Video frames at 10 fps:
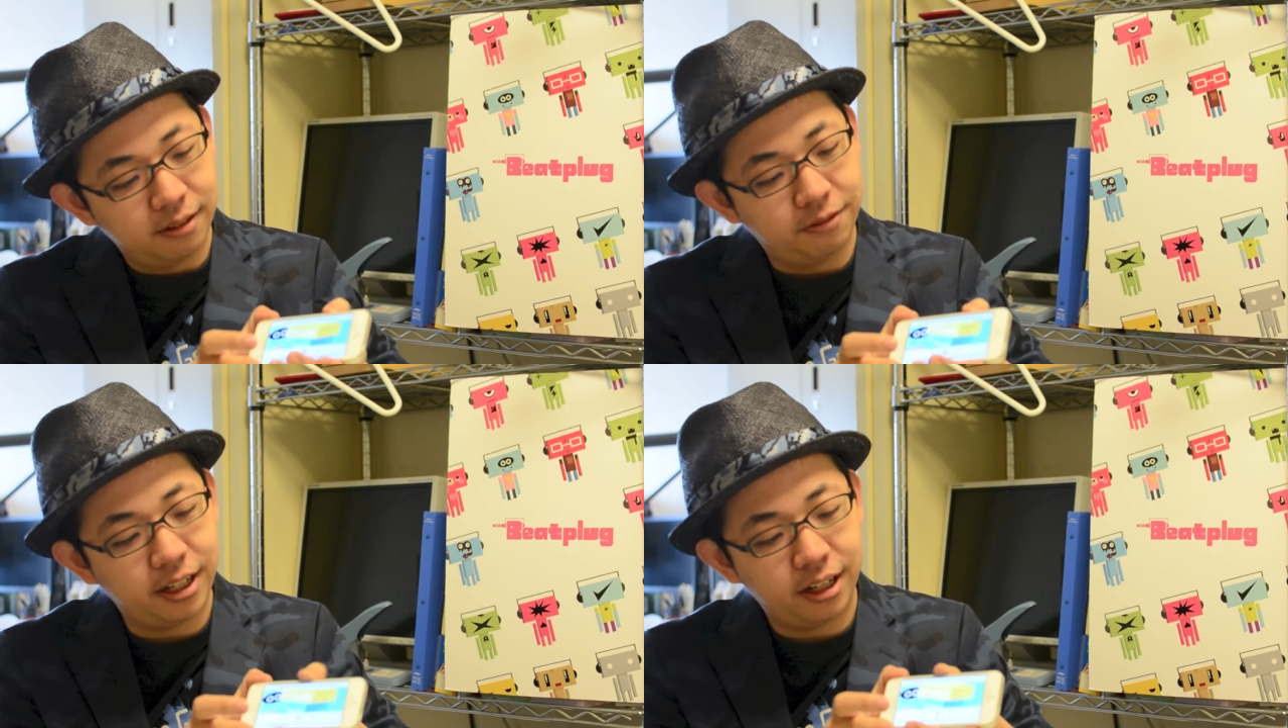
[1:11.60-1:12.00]

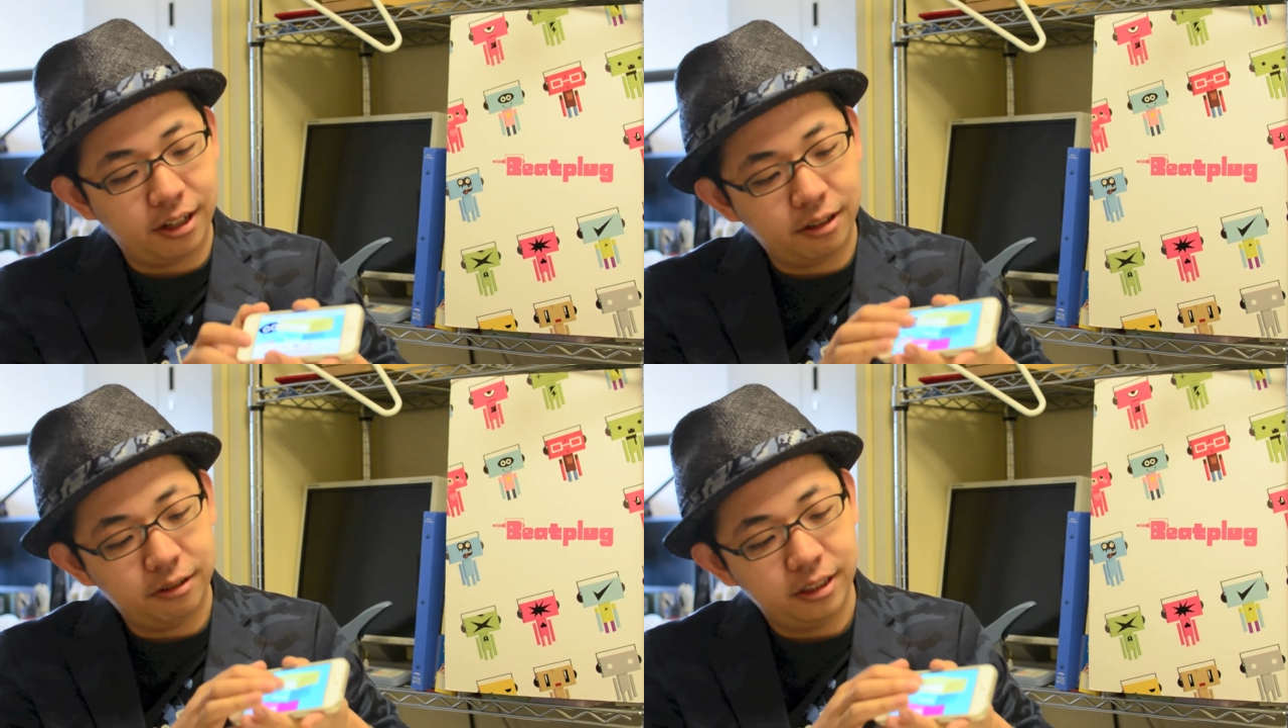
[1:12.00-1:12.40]

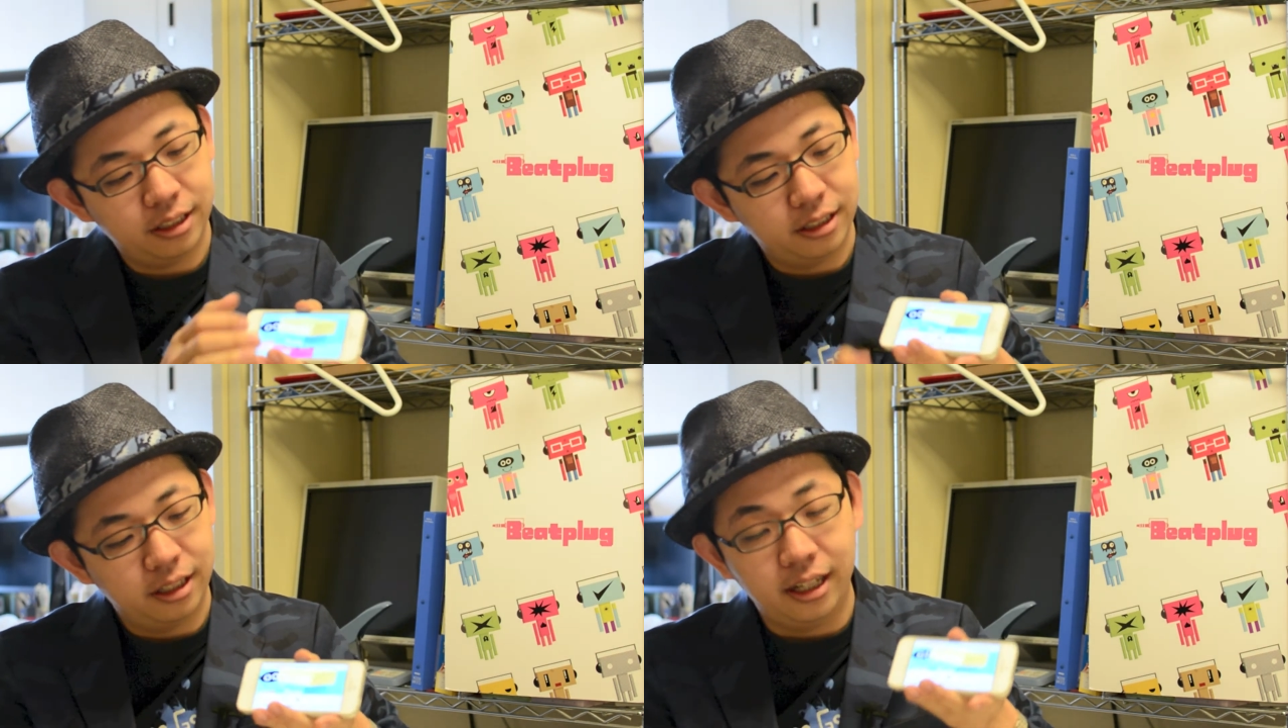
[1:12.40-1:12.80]
video
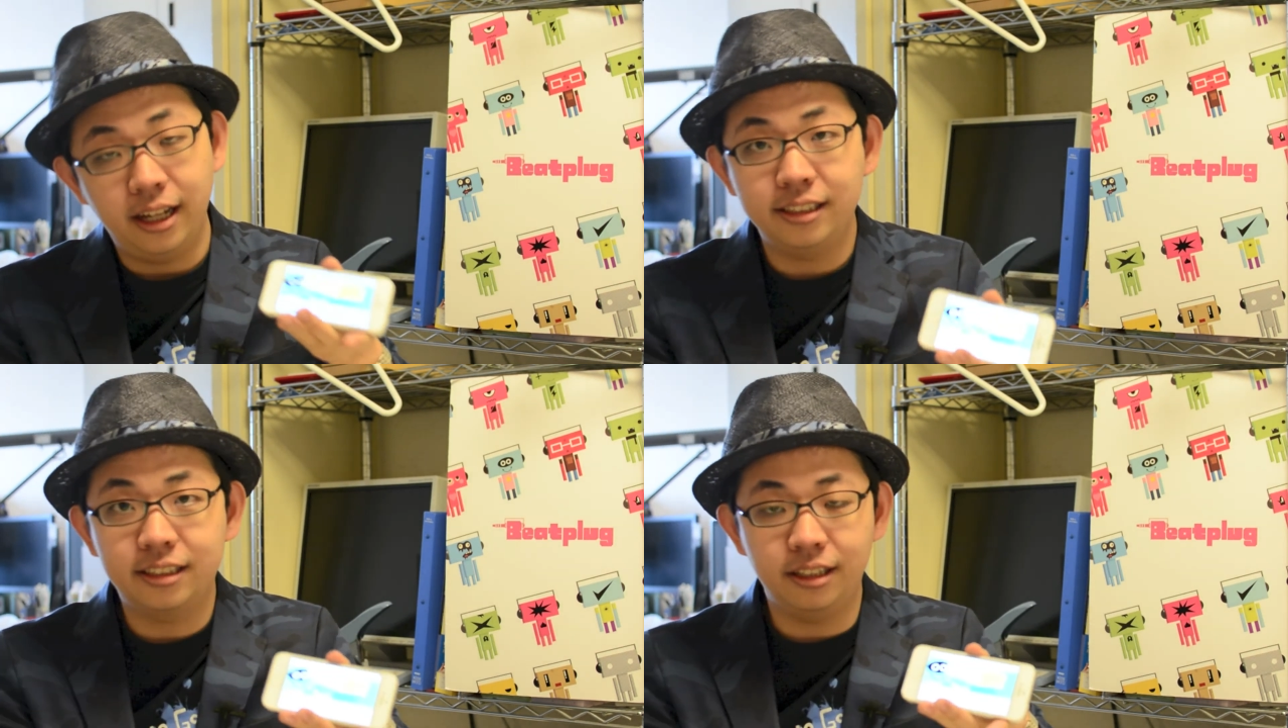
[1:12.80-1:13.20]

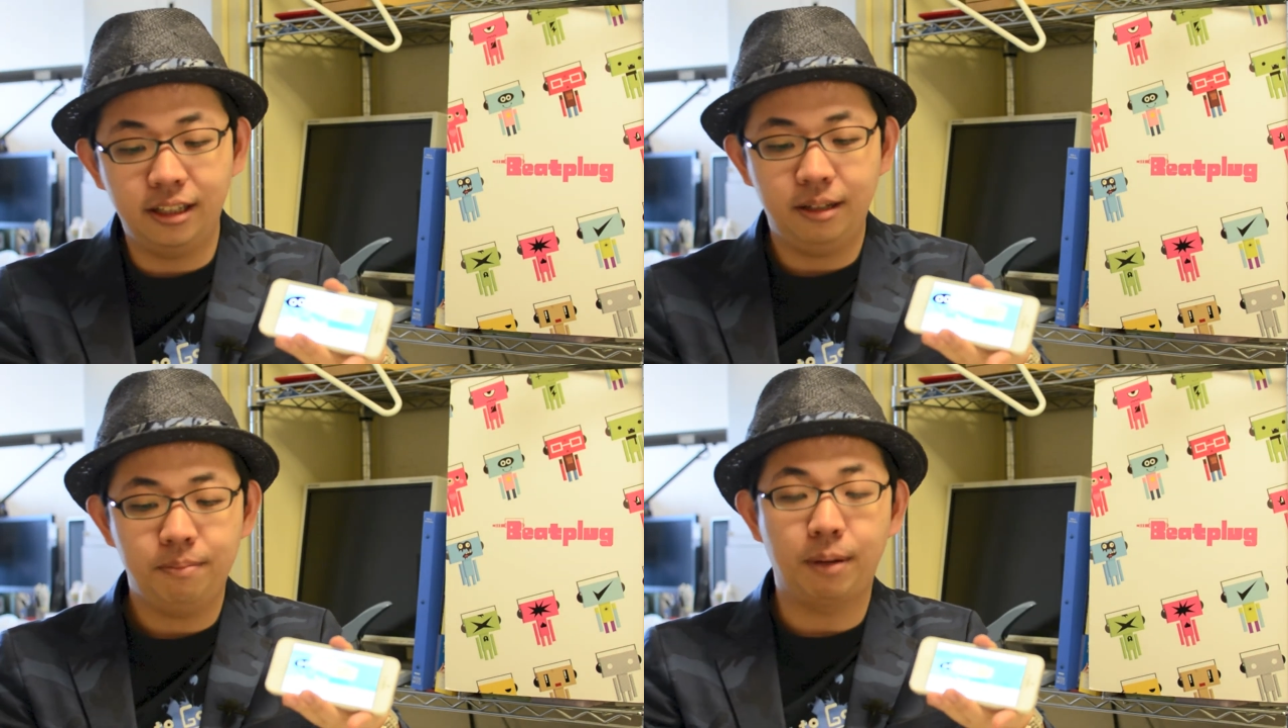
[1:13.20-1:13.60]

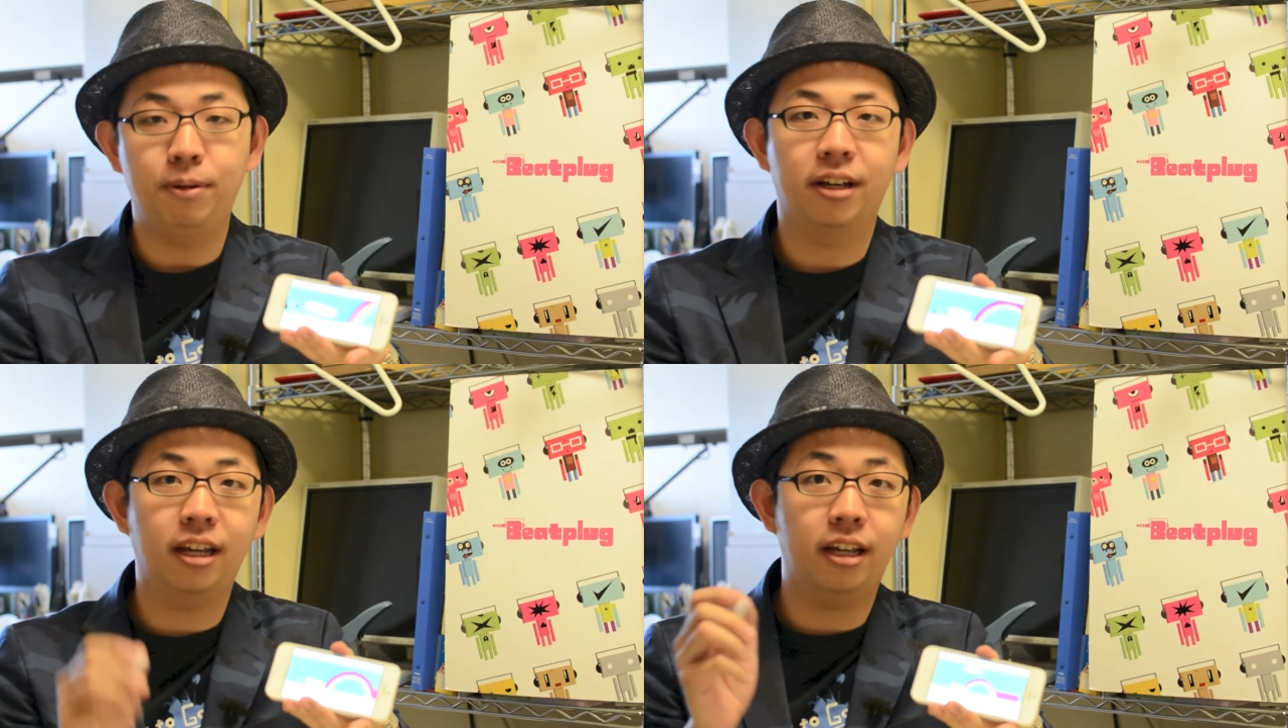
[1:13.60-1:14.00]
instantly by
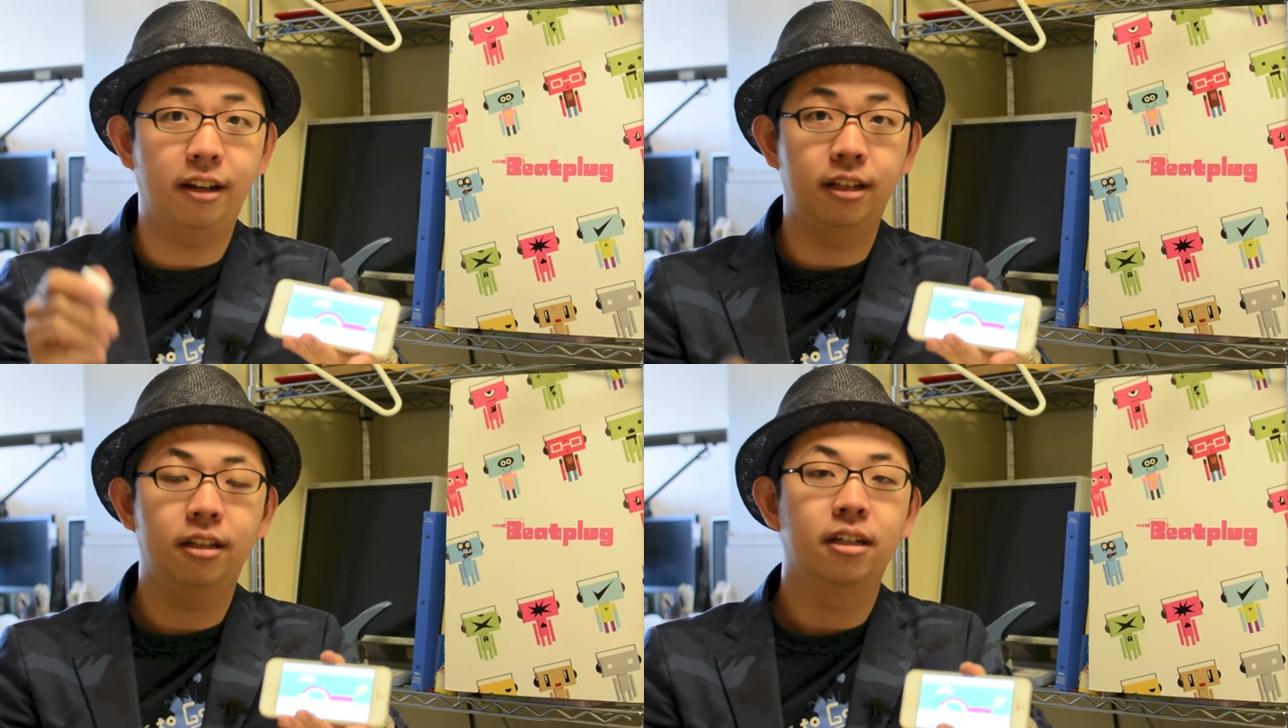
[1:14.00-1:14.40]
plugging it
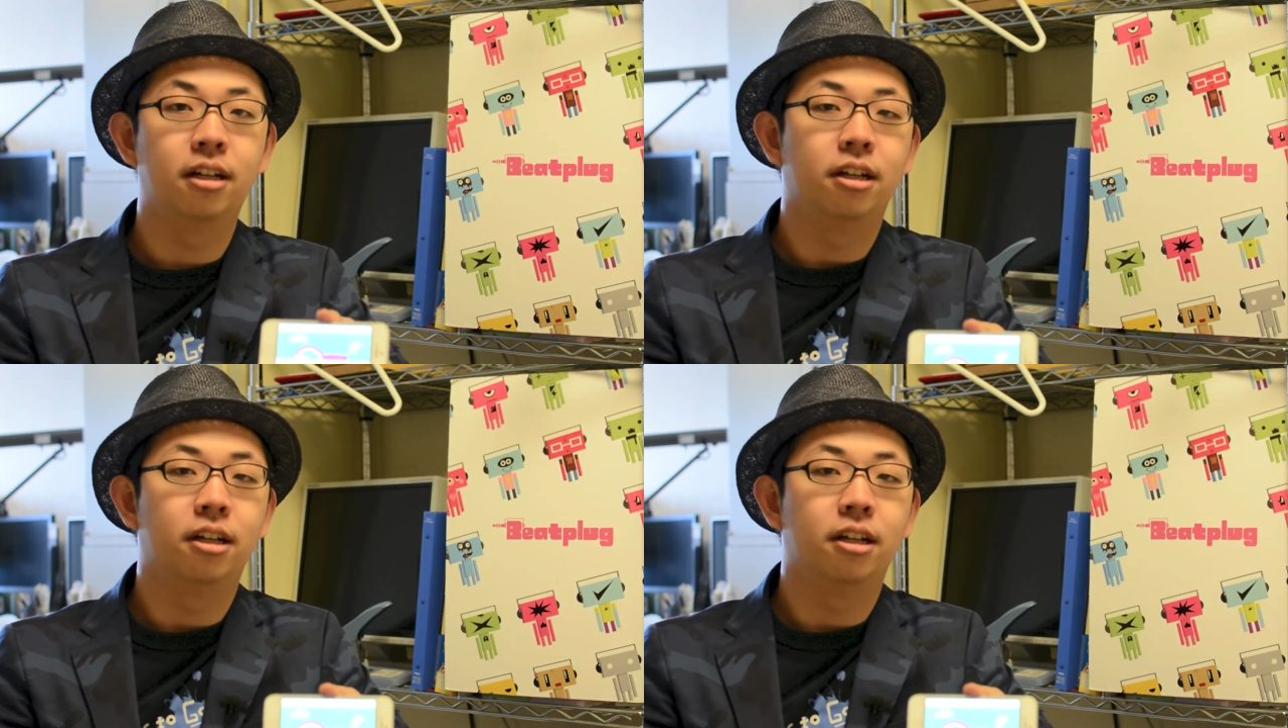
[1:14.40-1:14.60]
in.